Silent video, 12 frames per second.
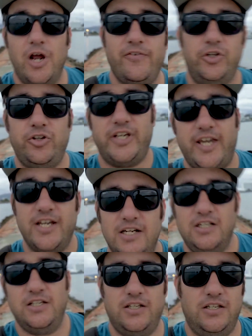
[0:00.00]
overdo the
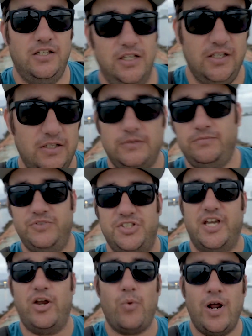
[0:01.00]
gear.
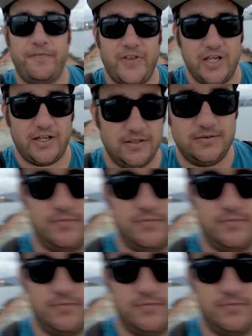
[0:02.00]
Take one thing.